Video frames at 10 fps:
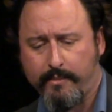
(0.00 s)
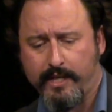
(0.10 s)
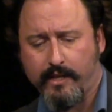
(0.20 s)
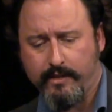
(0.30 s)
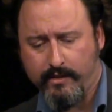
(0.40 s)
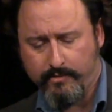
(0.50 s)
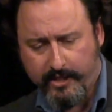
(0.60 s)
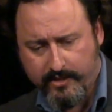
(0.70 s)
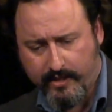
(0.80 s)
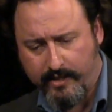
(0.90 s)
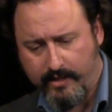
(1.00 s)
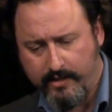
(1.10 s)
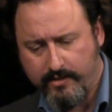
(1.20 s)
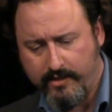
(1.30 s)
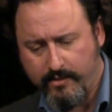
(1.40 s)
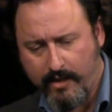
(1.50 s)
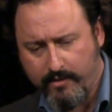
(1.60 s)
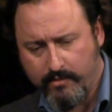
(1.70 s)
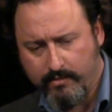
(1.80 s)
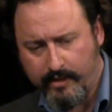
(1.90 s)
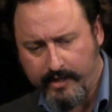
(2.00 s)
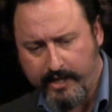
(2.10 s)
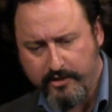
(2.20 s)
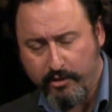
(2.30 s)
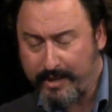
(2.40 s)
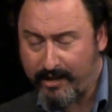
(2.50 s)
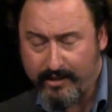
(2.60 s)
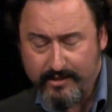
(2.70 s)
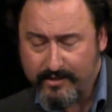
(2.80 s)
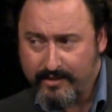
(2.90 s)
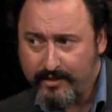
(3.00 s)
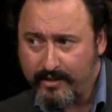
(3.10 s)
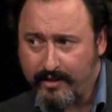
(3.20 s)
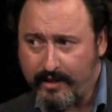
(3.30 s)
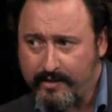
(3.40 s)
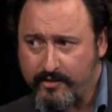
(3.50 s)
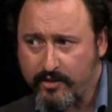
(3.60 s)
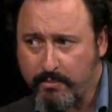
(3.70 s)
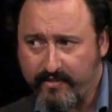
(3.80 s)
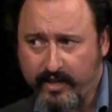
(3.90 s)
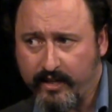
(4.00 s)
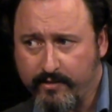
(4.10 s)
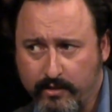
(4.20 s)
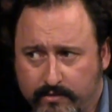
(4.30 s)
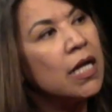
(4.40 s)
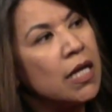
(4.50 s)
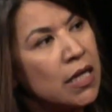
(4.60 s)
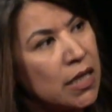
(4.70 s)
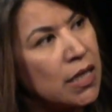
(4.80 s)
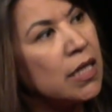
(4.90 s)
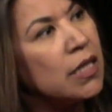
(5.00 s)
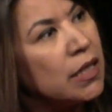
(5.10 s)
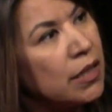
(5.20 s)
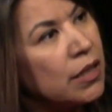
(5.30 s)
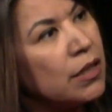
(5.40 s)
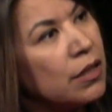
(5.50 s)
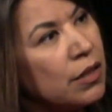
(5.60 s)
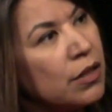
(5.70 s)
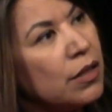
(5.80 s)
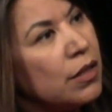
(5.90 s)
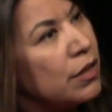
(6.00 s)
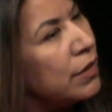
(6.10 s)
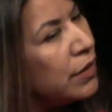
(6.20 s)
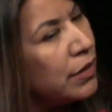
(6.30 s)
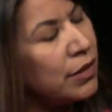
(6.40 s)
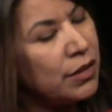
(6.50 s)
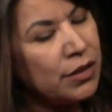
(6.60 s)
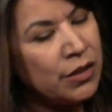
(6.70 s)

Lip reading: I mean, you can reach the kids. Do you ever engage their parents in this sort of preventative or resistance sort of style training?